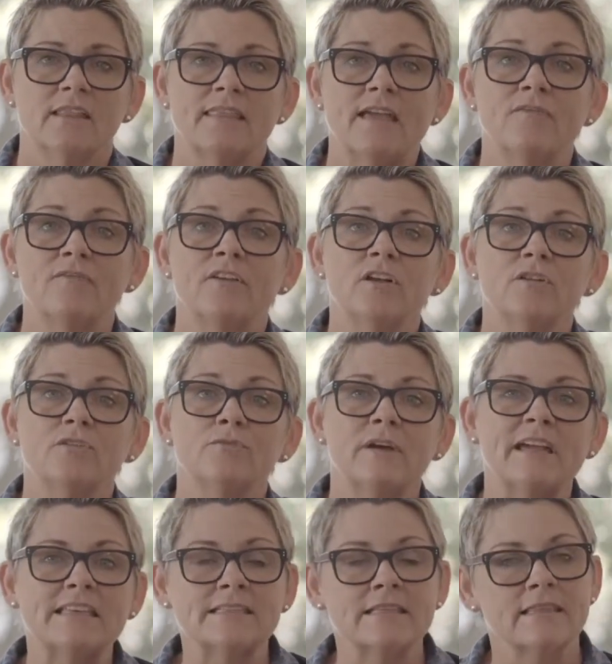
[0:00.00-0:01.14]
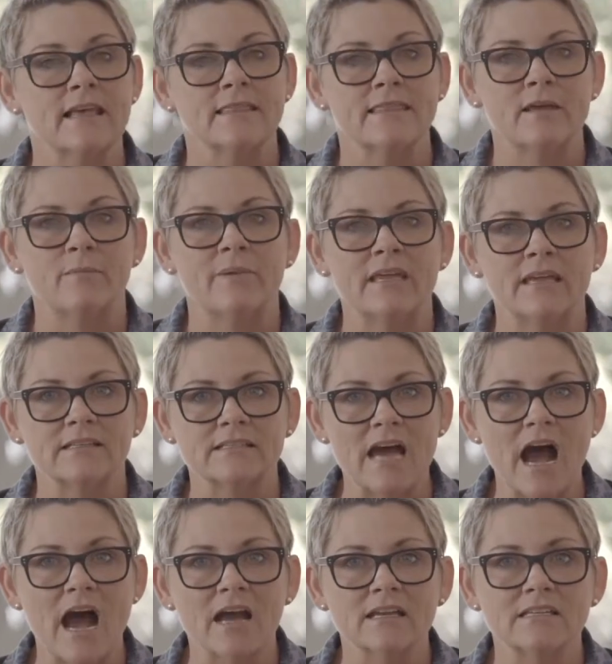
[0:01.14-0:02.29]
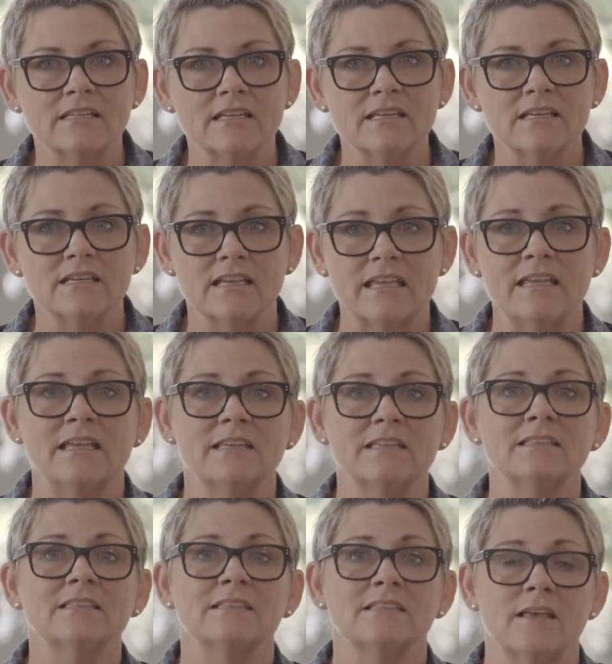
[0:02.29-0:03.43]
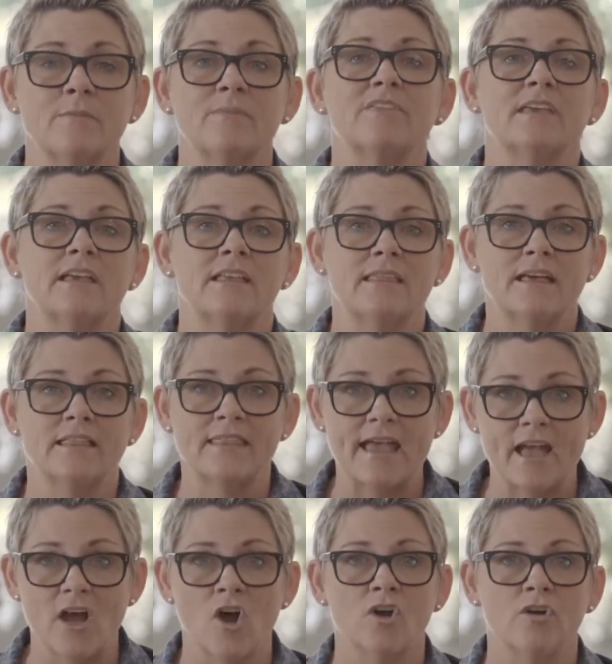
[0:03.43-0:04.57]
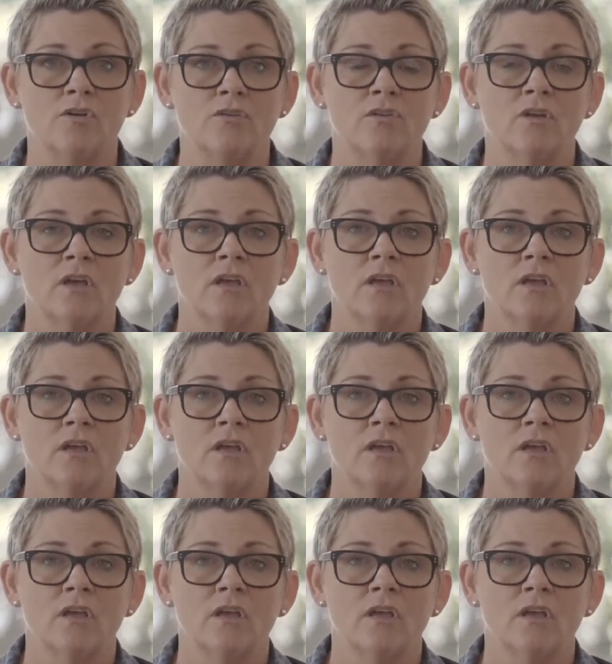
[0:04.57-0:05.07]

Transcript: They feel the reason that they're being targeted is something that they own.